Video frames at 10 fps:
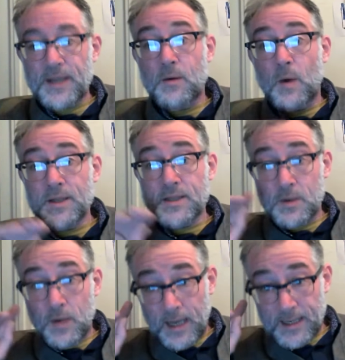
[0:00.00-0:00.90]
that wants
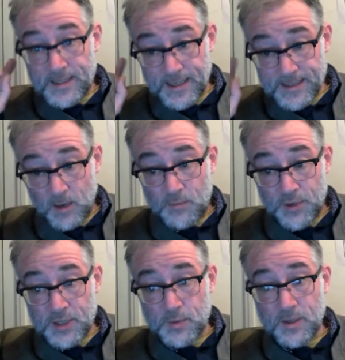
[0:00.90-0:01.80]
to take
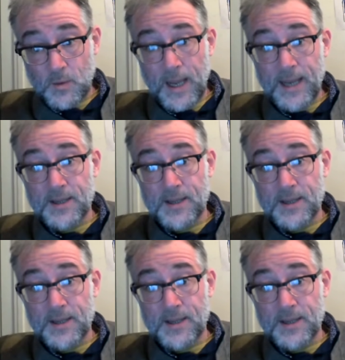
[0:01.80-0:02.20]
umbrage with the way